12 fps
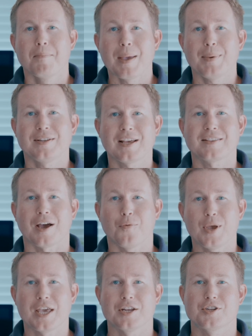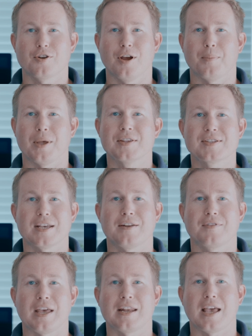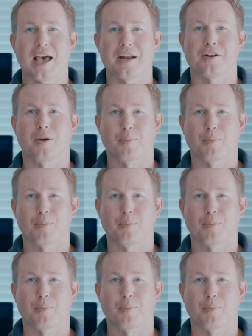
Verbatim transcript: Maybe take that weekend trip instead of getting ahead on your